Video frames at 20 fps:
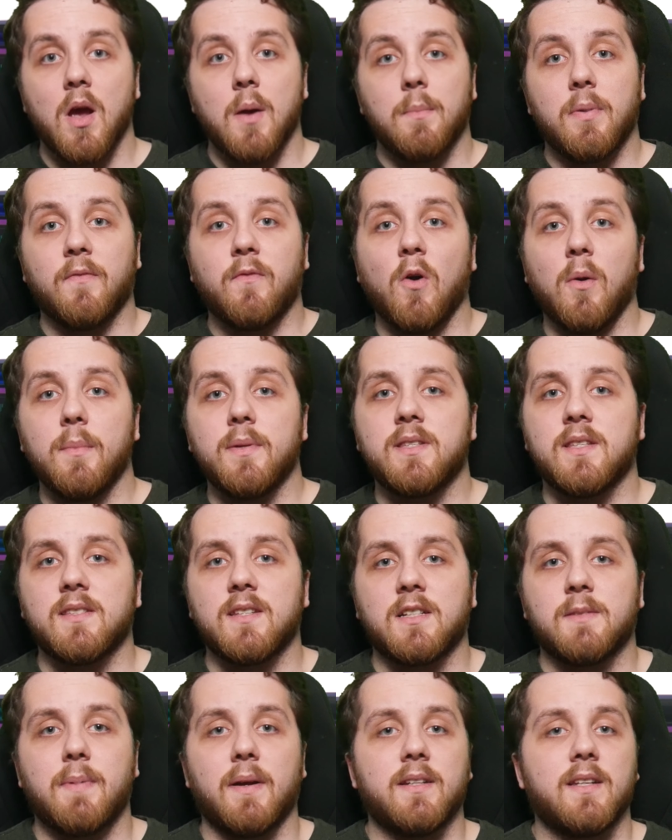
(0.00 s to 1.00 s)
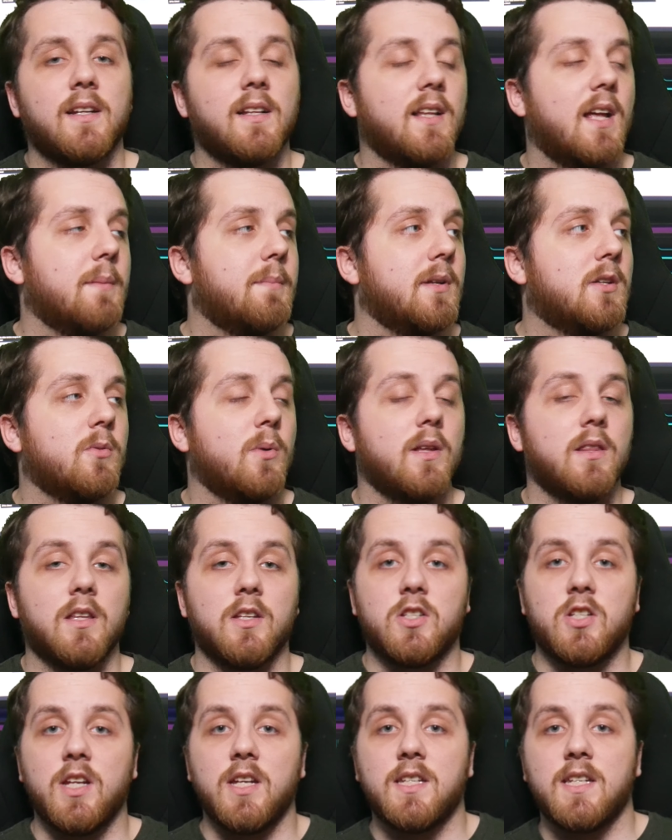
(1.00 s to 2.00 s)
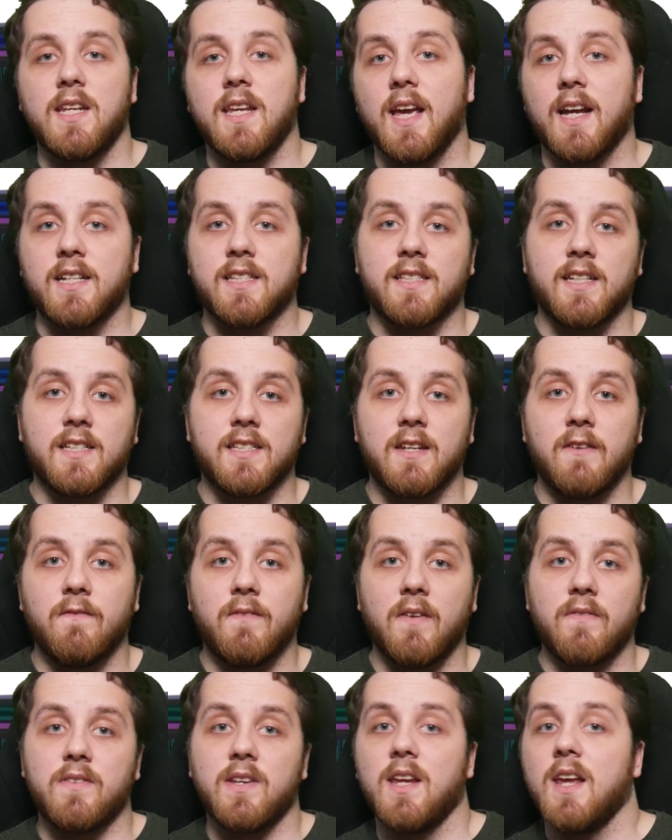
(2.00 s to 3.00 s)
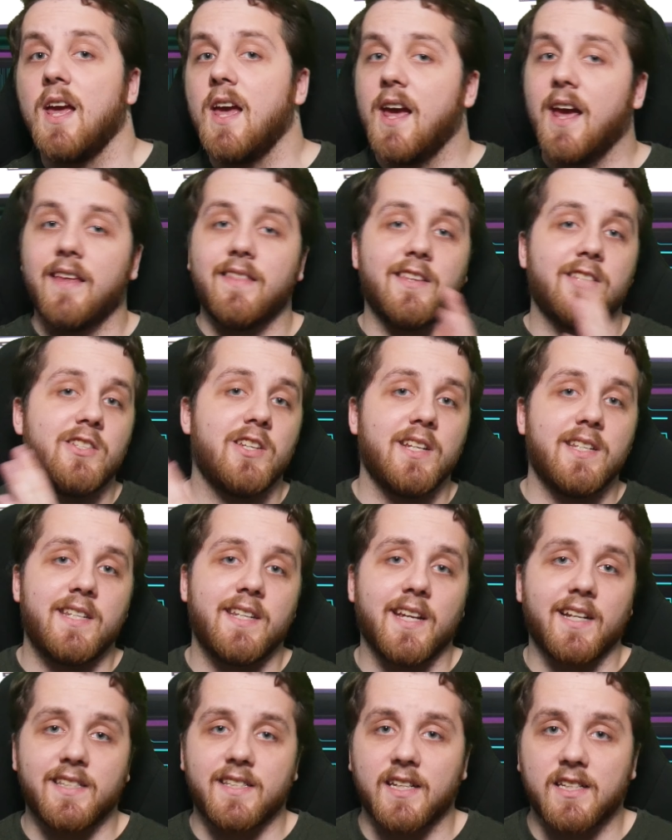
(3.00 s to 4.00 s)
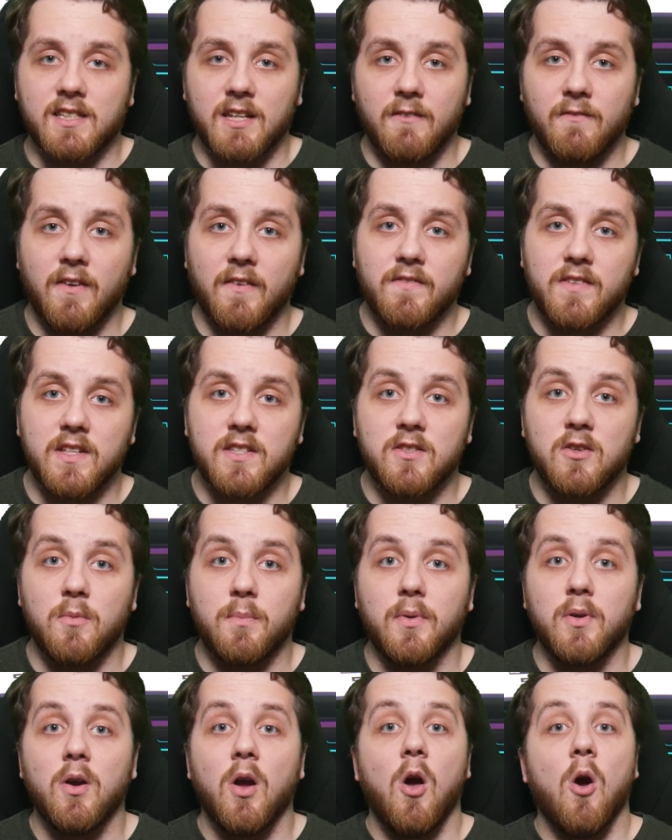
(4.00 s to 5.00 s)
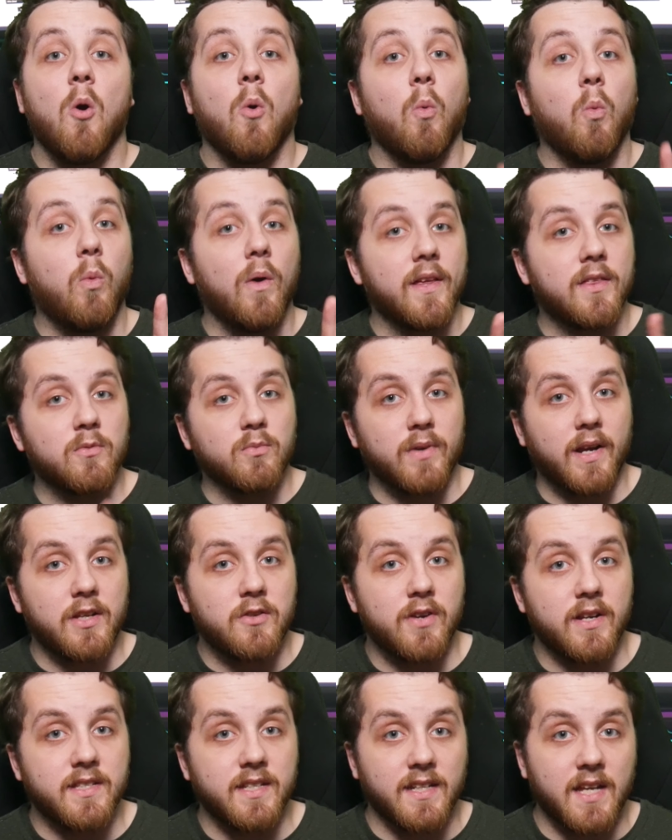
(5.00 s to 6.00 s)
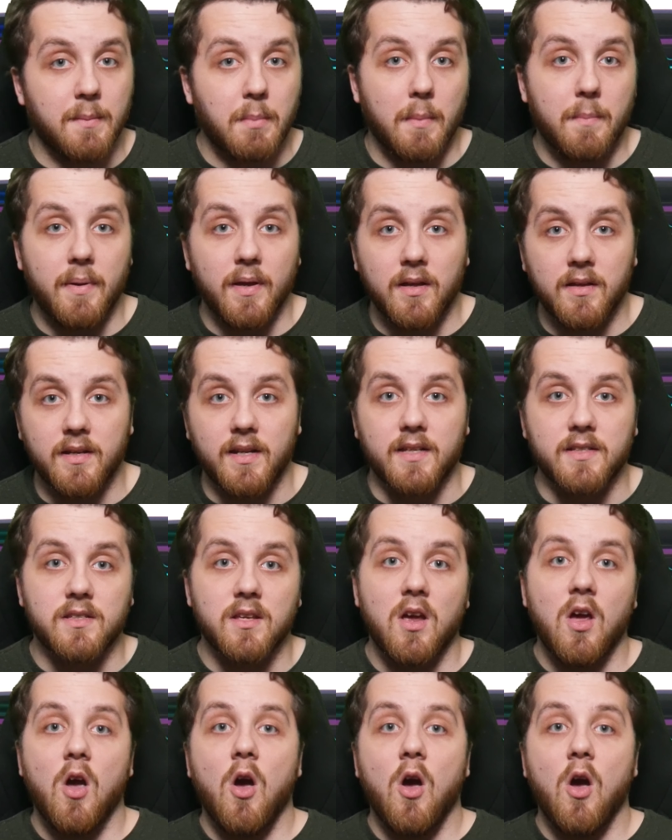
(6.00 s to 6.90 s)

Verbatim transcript: Performance is expected to land between the GTX 1650 and the GTX 1650 Super with ray tracing capabilities.